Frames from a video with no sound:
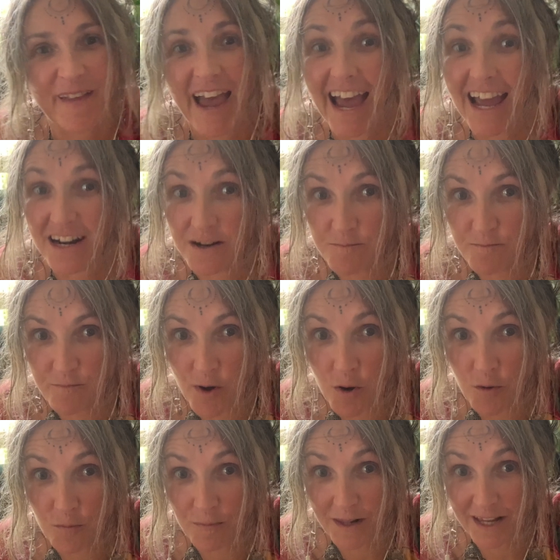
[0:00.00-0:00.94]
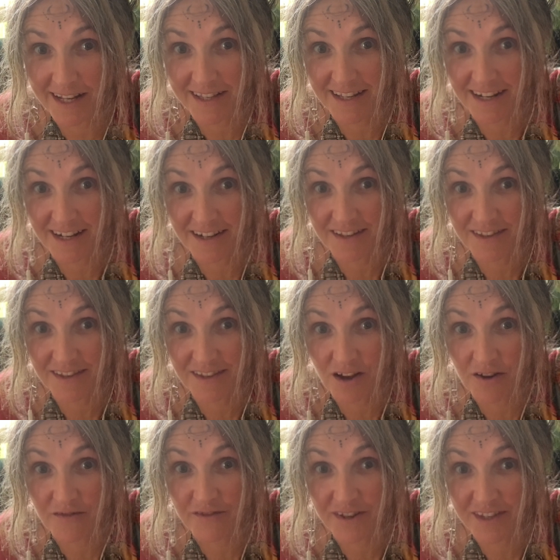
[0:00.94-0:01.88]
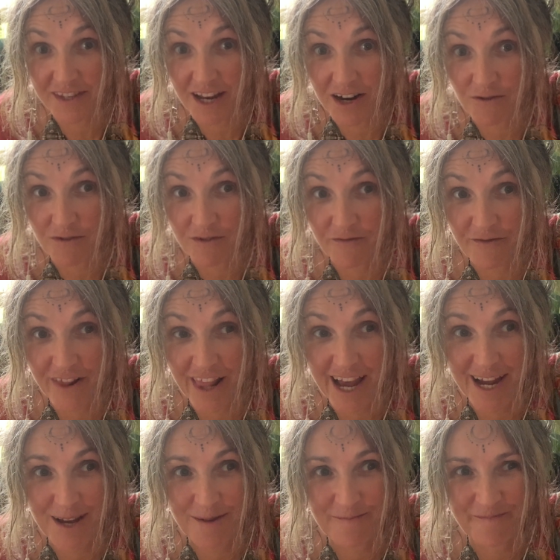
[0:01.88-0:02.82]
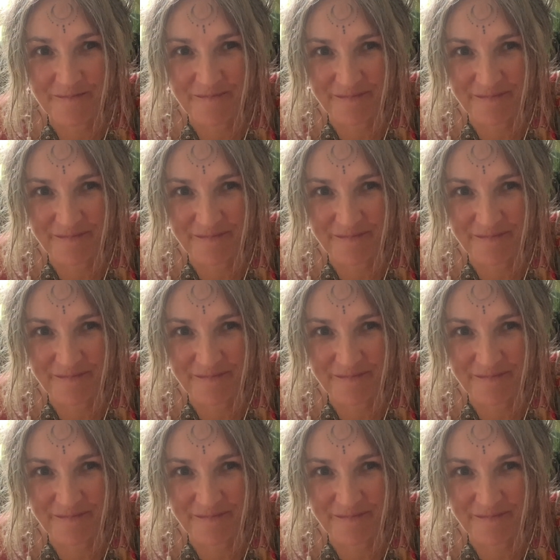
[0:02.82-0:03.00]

and Imbolc blessings on the sacred flame.